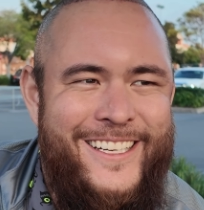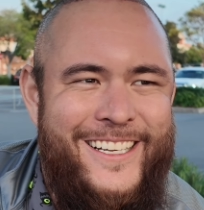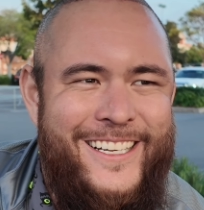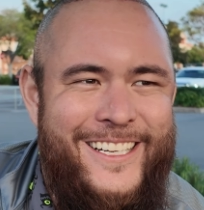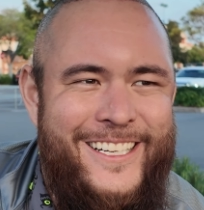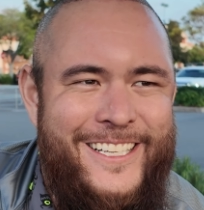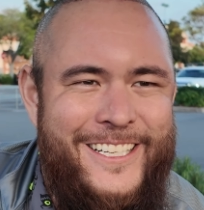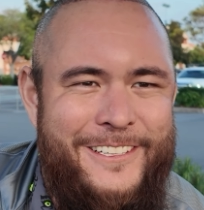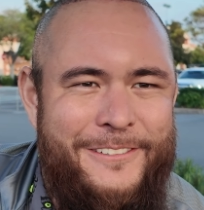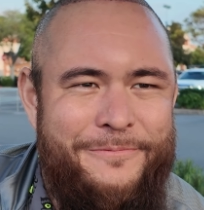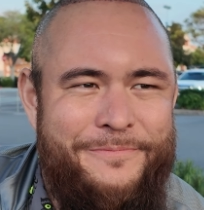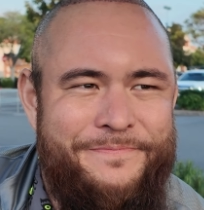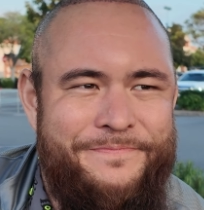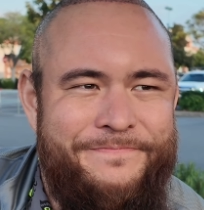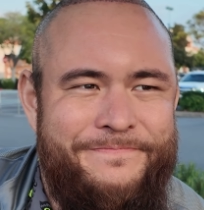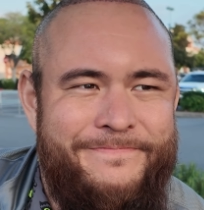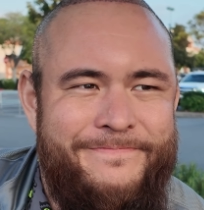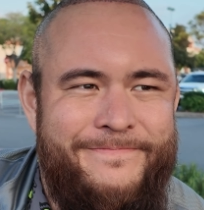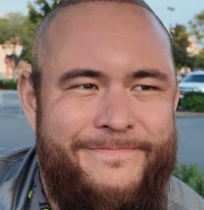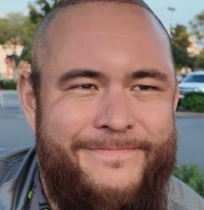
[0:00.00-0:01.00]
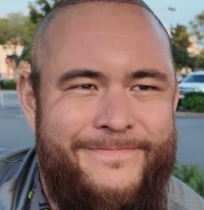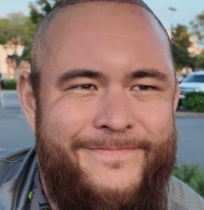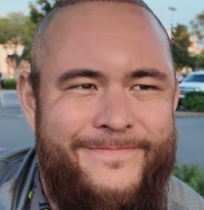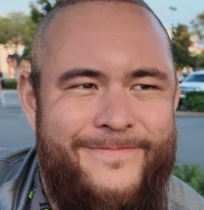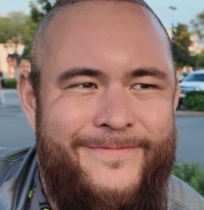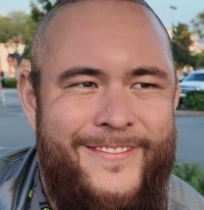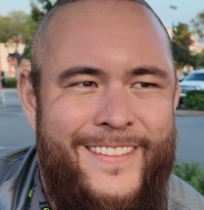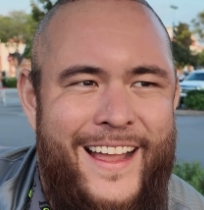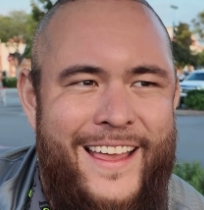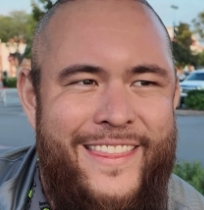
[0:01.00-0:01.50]

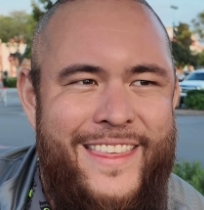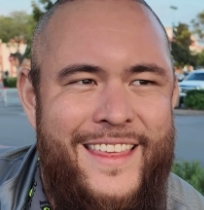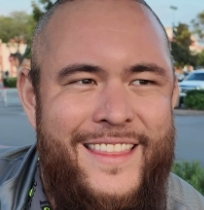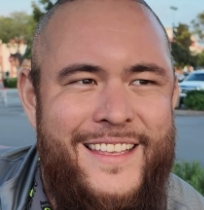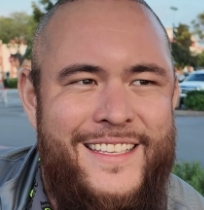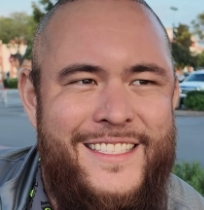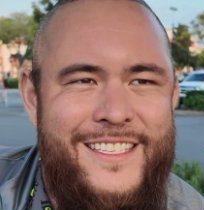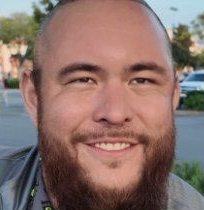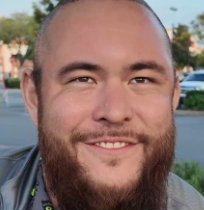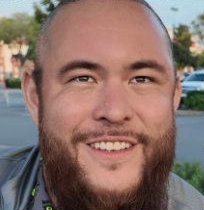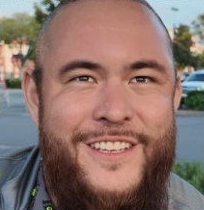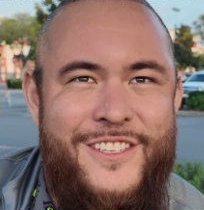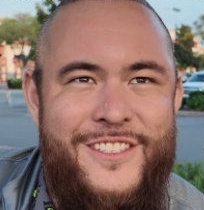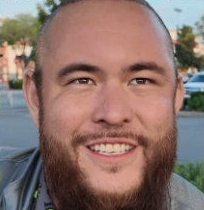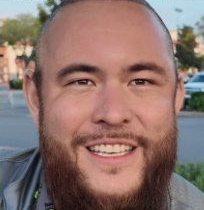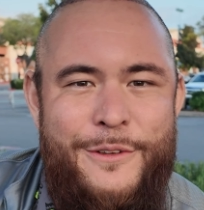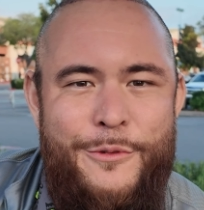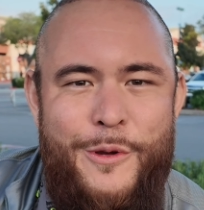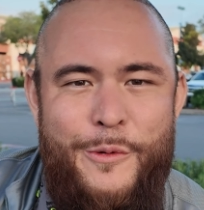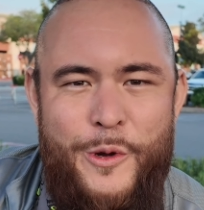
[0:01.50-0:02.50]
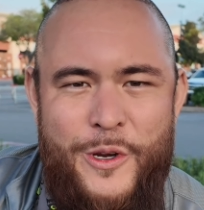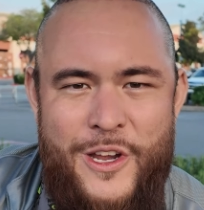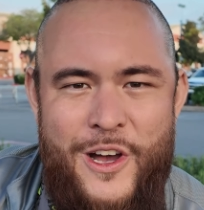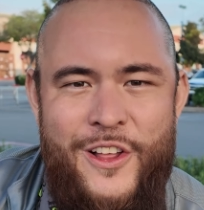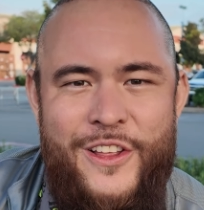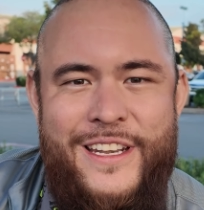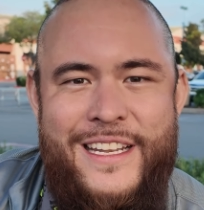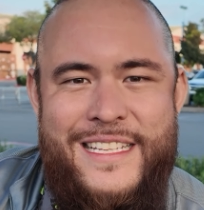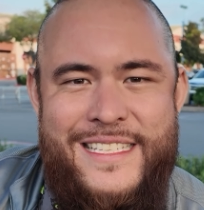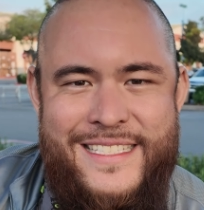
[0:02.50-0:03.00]
I think this is officially what we're
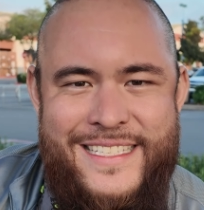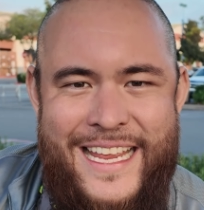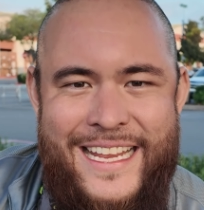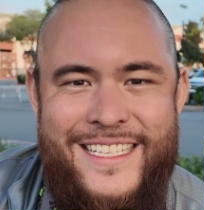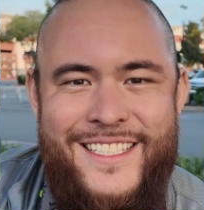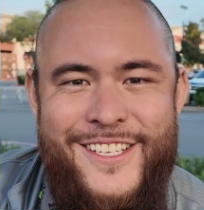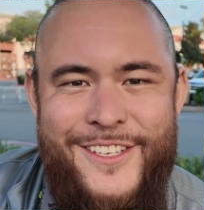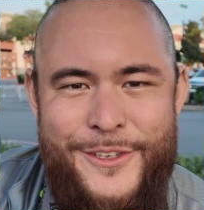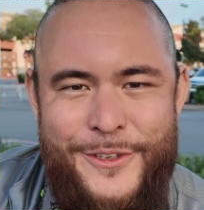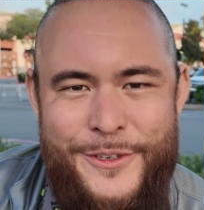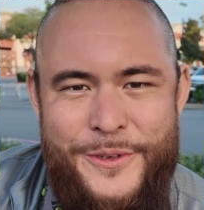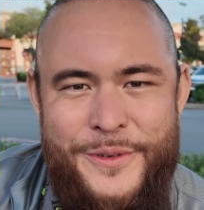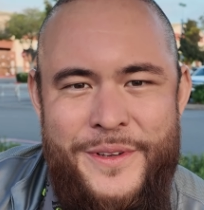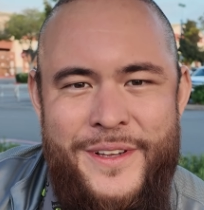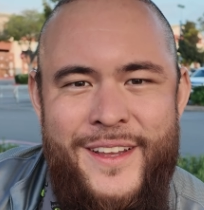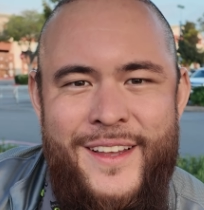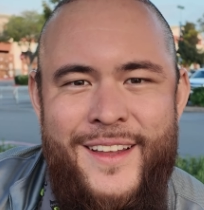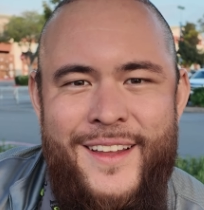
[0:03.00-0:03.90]
calling is day 2.